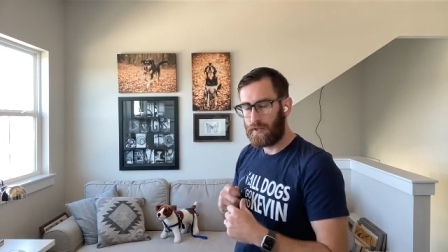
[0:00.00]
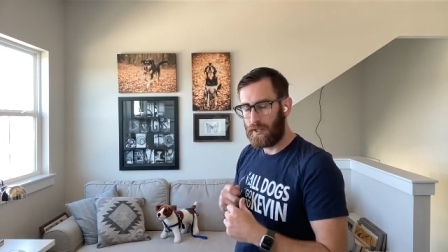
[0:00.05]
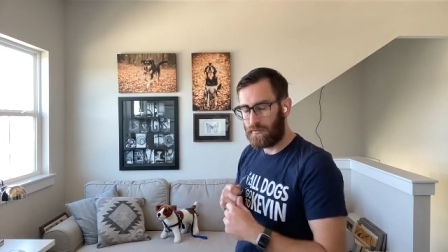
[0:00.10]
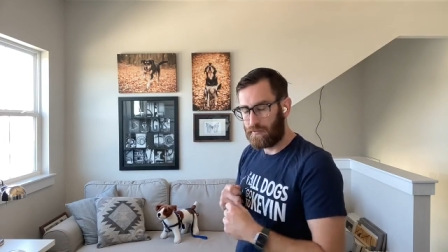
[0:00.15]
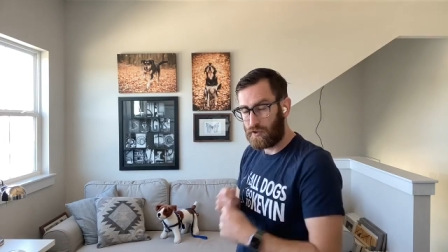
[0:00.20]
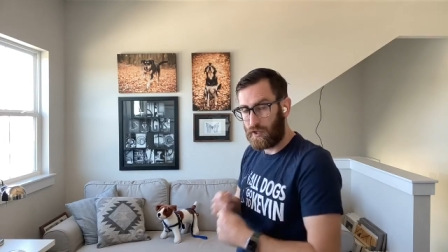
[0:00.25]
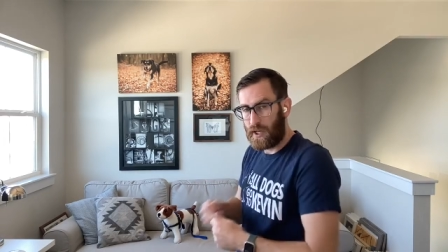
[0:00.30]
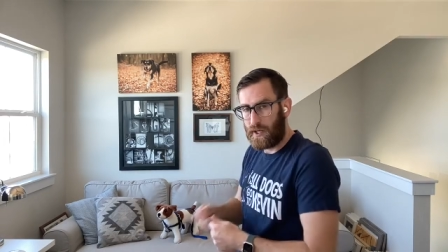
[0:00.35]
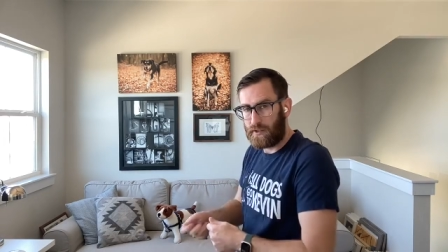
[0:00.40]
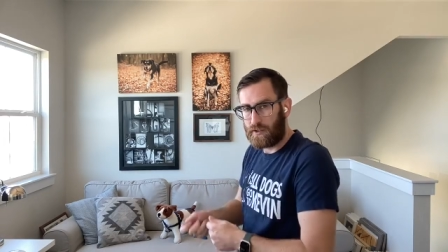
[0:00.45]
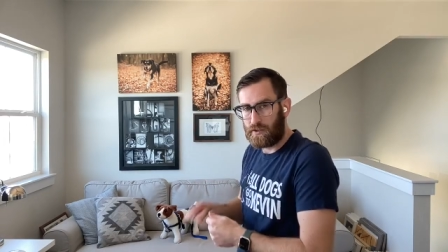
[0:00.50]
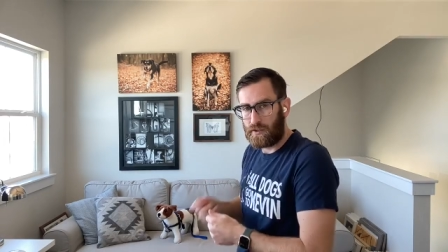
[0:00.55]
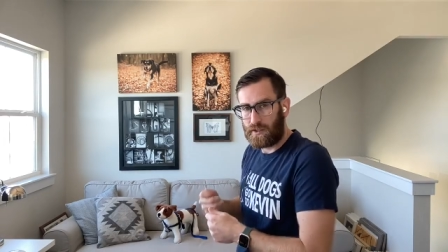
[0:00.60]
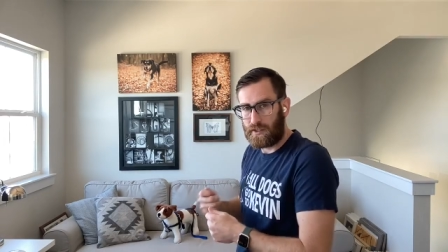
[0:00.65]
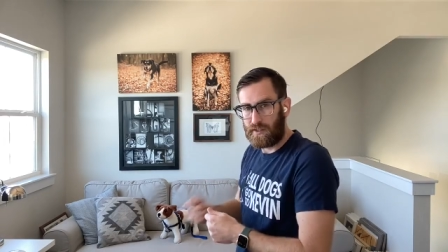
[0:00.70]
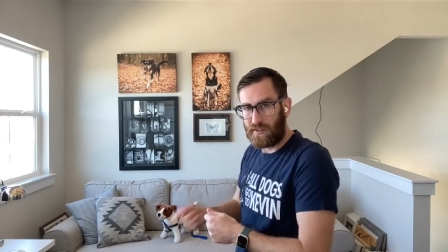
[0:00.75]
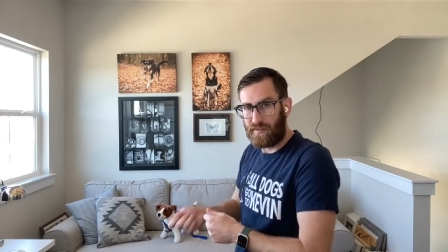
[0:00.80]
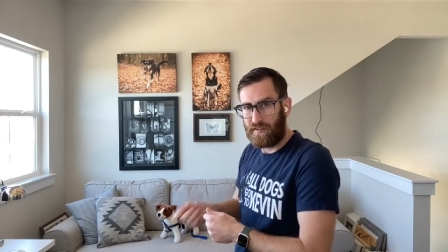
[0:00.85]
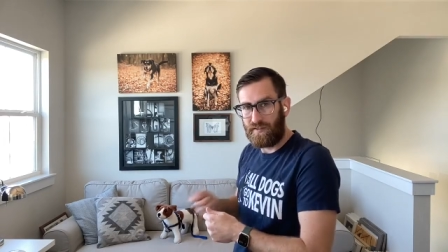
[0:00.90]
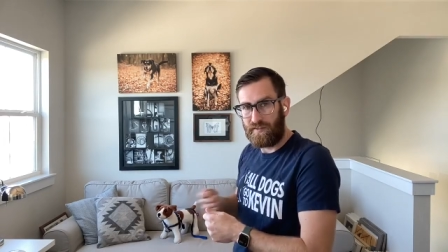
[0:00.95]
they've tried
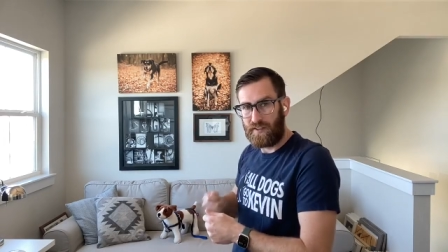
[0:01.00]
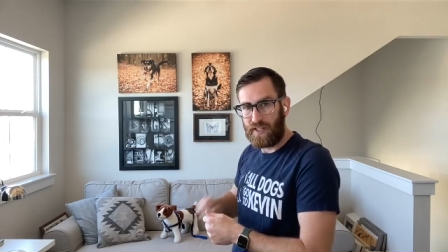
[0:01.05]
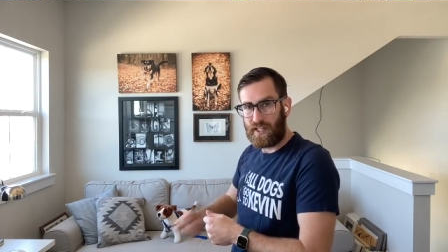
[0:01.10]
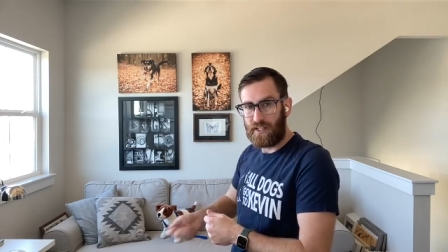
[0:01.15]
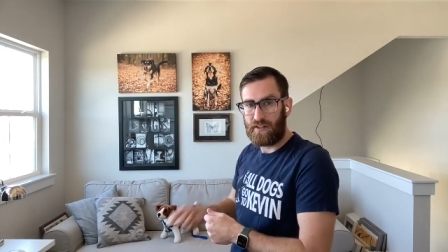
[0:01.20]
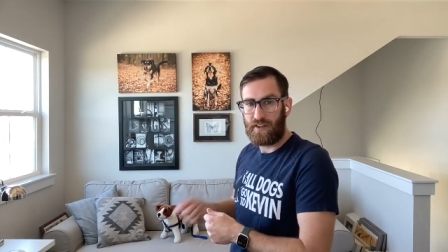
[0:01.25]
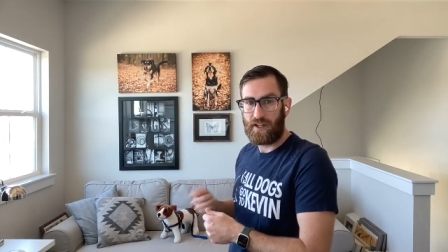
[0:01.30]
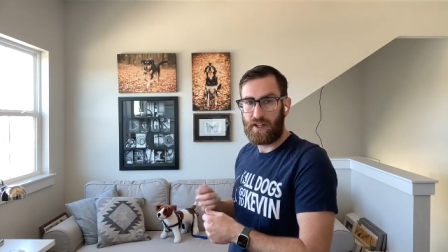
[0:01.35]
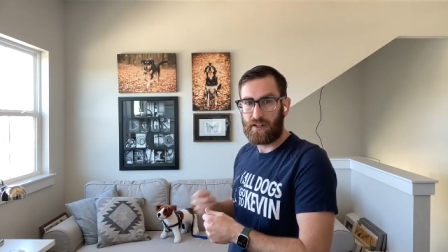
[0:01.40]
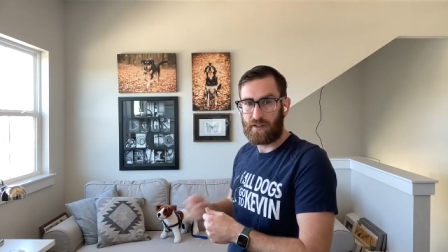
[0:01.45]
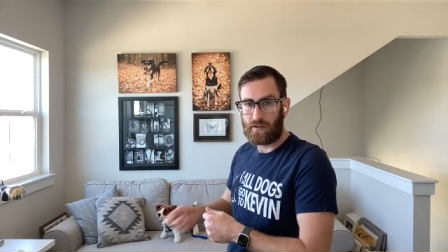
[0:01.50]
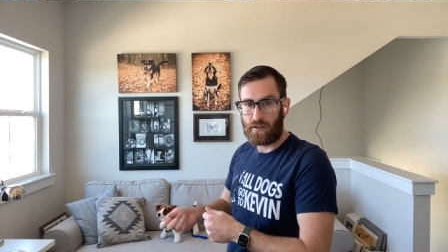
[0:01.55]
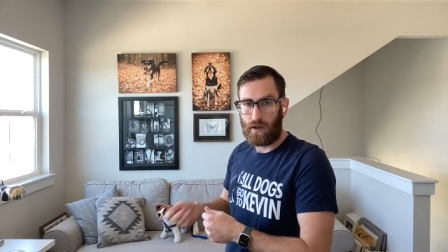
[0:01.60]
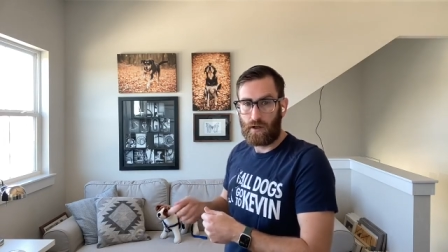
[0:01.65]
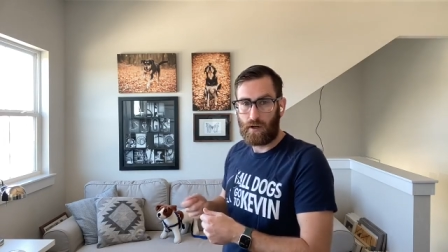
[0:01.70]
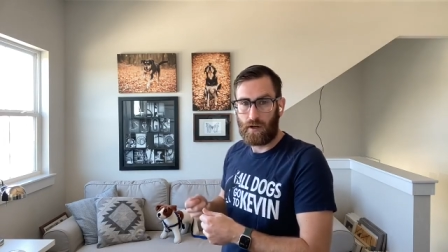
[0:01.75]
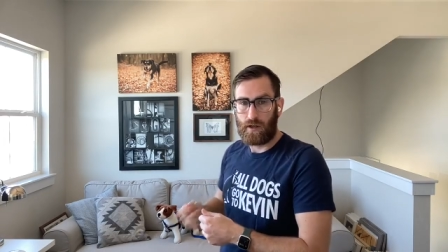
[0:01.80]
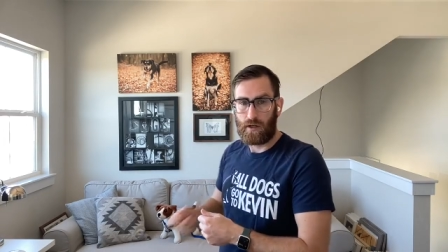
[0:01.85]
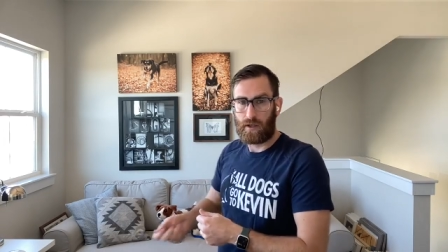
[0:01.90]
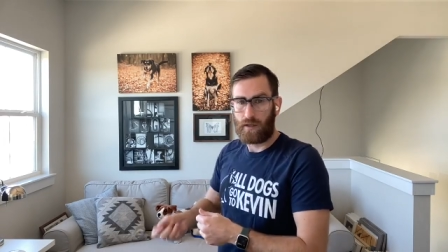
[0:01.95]
starting to feed their
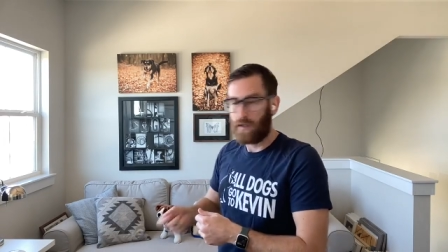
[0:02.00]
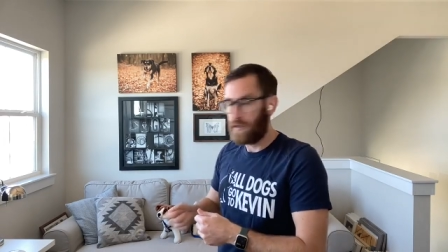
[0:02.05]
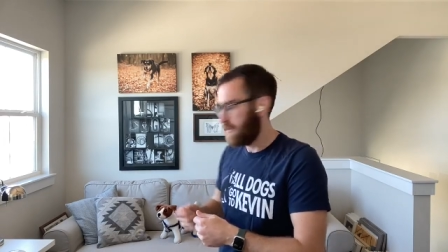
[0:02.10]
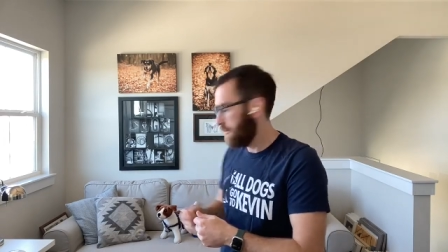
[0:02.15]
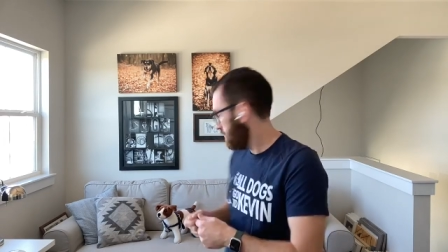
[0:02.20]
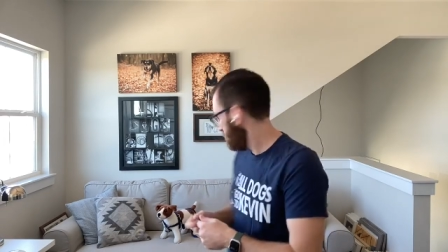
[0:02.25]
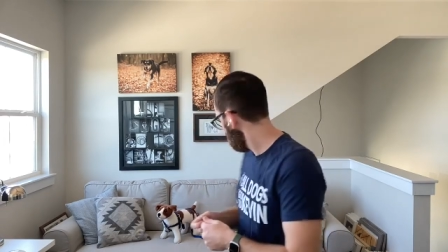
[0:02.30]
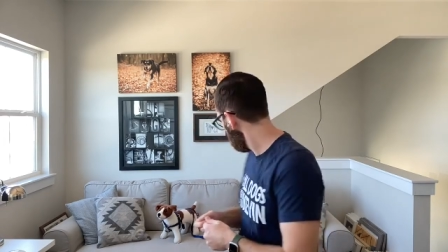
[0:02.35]
dog.